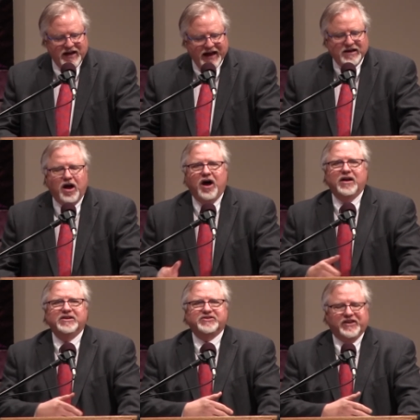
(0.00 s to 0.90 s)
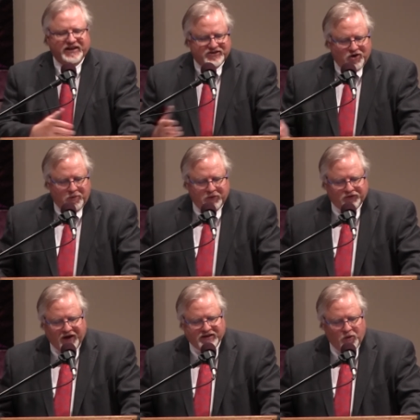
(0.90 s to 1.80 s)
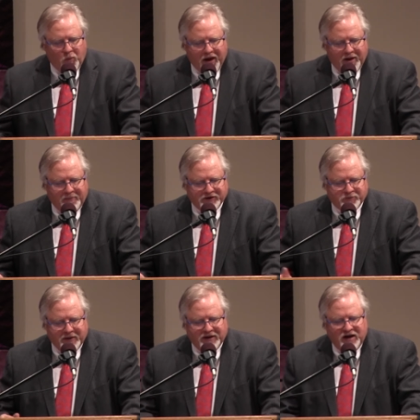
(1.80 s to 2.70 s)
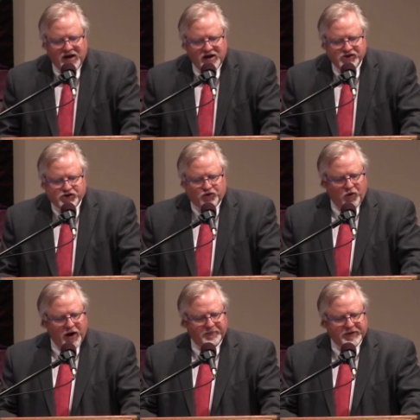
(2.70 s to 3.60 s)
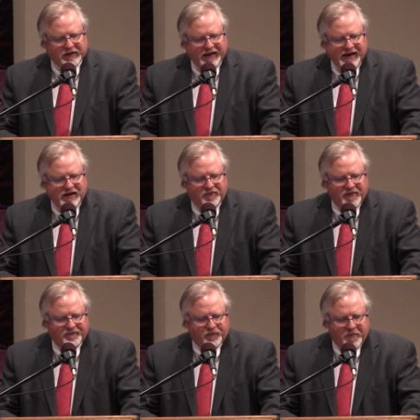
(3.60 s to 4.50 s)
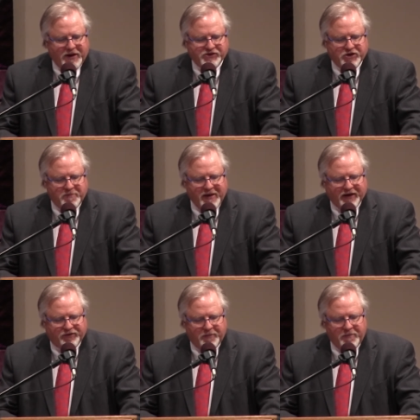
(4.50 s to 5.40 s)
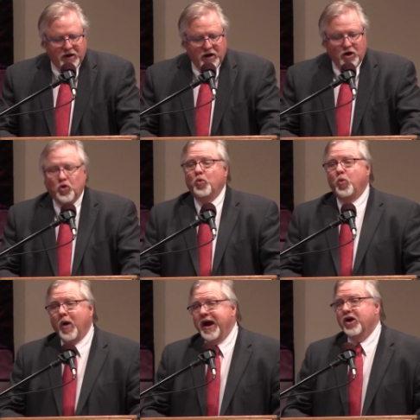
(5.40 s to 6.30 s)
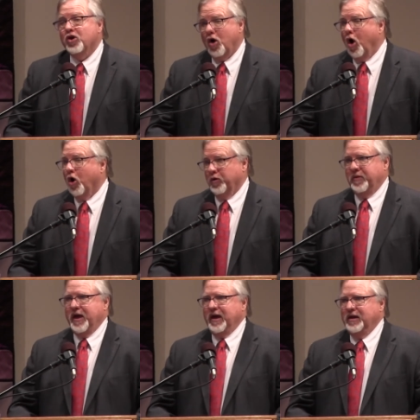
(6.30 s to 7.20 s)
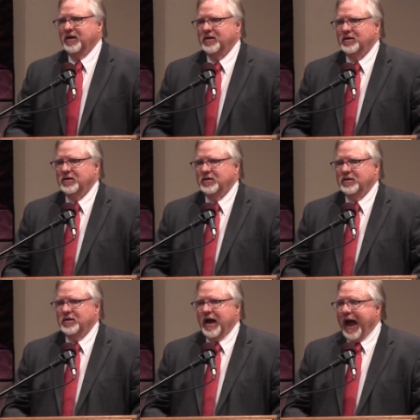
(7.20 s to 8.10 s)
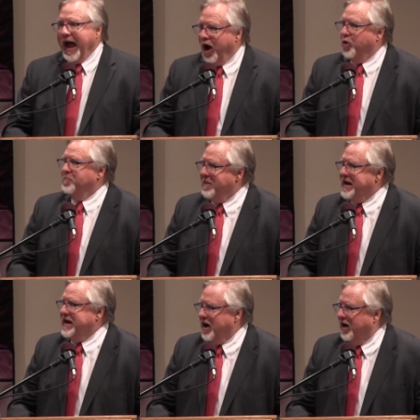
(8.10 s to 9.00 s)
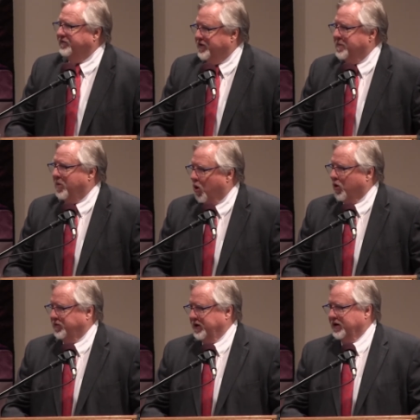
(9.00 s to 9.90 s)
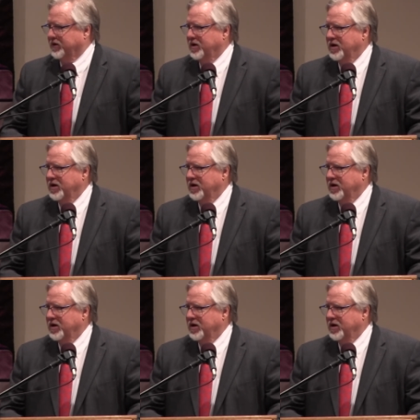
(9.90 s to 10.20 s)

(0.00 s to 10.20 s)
And honestly, it's almost like the web has been scrubbed clean of information about them. Where are they? How many of them are there?